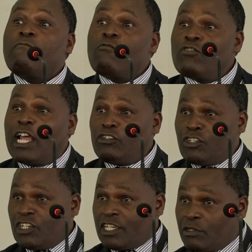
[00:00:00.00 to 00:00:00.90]
food and
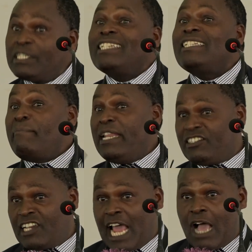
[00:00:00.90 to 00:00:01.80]
nutrition security, which is the
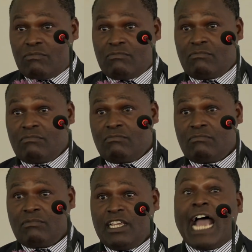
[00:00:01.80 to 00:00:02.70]
ministry now
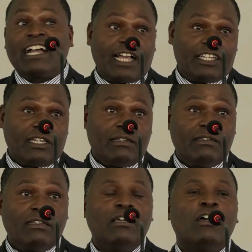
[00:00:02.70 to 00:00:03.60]
in agriculture.
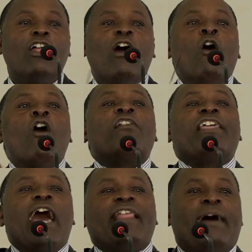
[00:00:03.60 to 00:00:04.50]
All
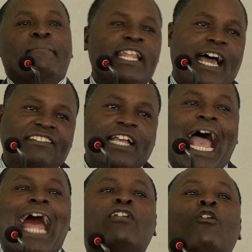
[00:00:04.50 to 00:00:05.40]
the other pillars
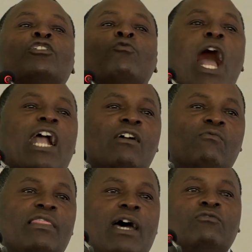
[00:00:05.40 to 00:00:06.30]
cannot work
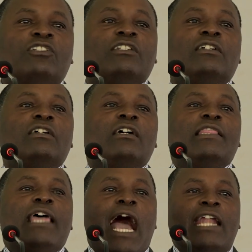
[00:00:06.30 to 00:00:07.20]
without
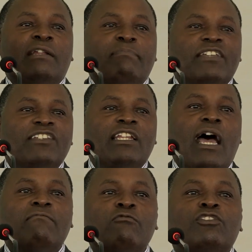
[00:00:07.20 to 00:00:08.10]
the 100%
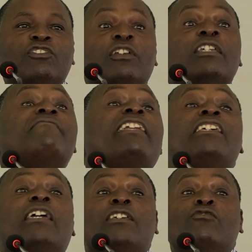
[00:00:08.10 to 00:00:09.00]
and food nutrition,
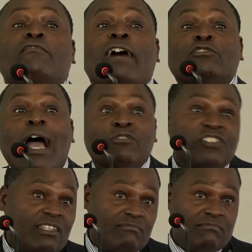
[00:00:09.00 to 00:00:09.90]
even universal
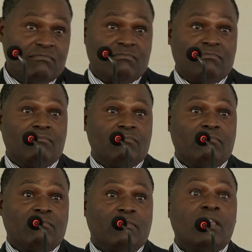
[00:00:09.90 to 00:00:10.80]
housing,
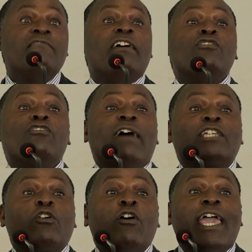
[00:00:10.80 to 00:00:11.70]
even
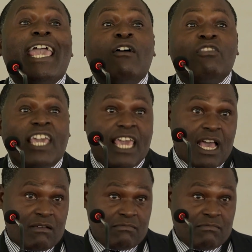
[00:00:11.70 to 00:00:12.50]
universal health care.